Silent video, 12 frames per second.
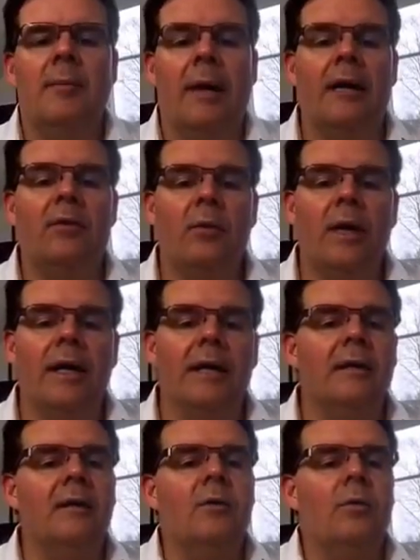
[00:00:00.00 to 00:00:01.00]
by the
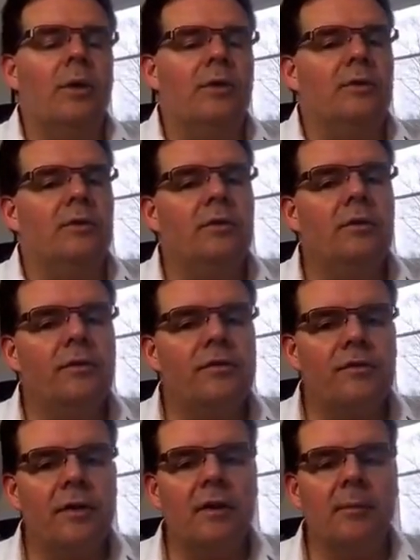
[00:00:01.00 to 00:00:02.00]
way, when you use
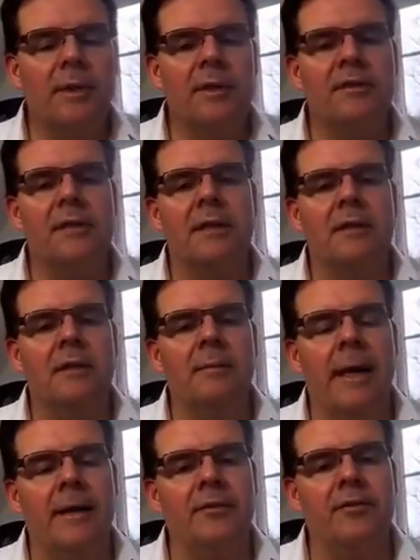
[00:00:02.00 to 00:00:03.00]
filaments that the
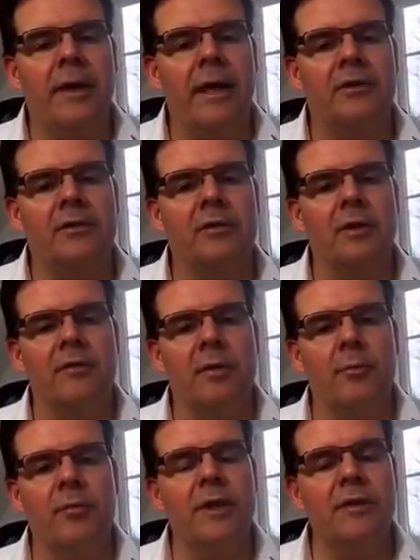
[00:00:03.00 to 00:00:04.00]
manufacturer of the
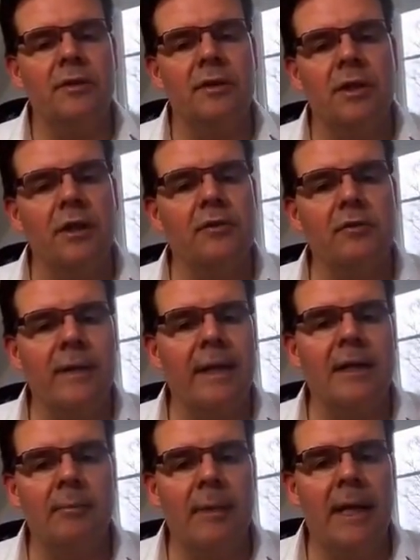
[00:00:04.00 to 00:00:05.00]
printer doesn't
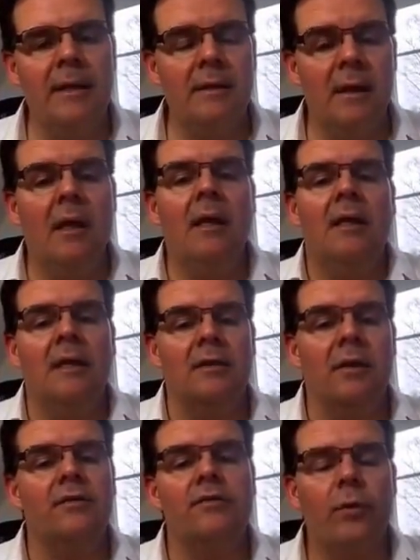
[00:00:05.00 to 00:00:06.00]
recommend, it
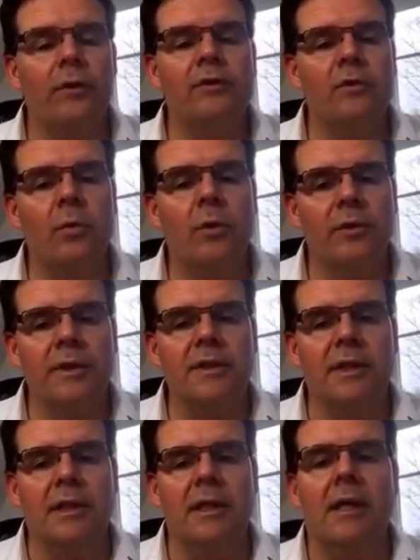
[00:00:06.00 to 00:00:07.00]
does void your
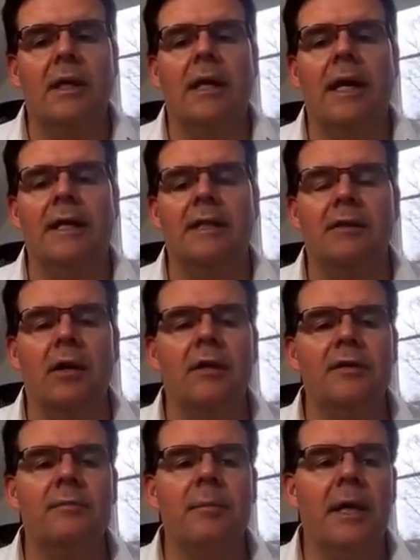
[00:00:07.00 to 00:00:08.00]
warranty, and it
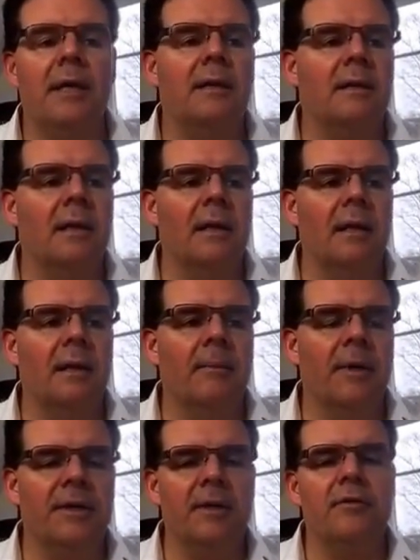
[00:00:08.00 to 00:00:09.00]
does make
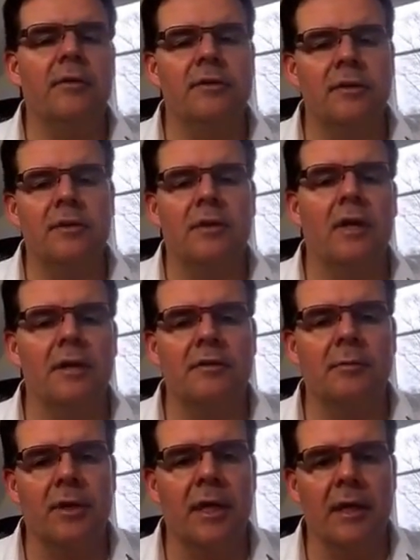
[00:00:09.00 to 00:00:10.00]
a difference in your
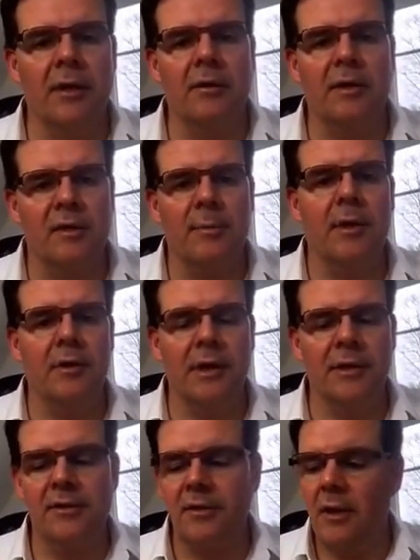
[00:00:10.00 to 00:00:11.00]
customer care
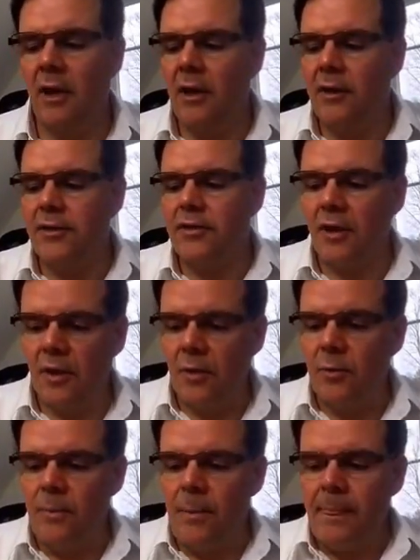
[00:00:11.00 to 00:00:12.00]
experience.
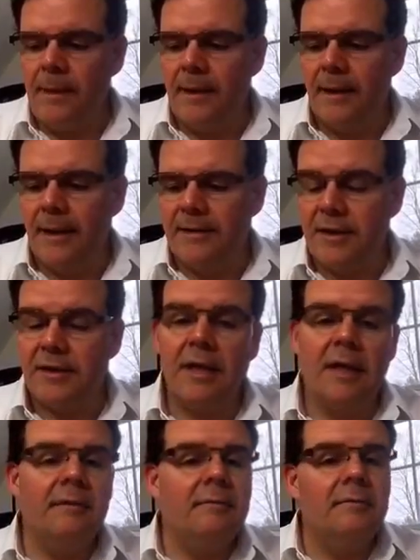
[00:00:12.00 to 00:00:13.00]
So, as I
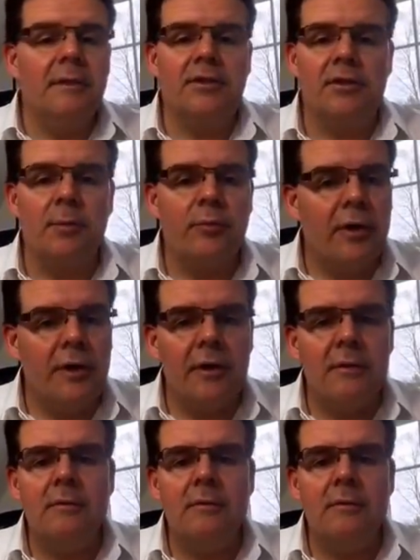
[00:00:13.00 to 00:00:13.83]
said, it's your printer.